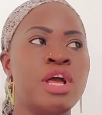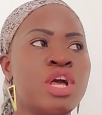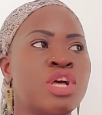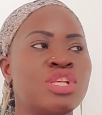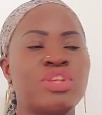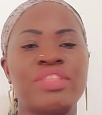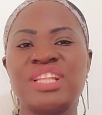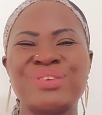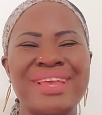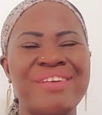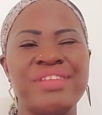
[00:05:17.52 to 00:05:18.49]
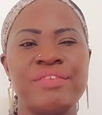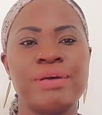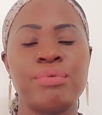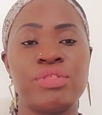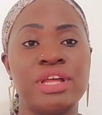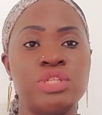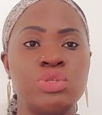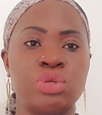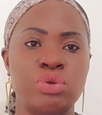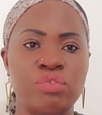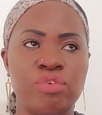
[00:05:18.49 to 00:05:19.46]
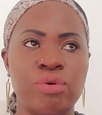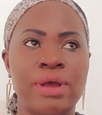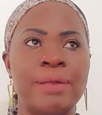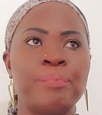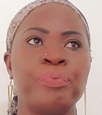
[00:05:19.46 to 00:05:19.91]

So that's why I've never bothered to look for one.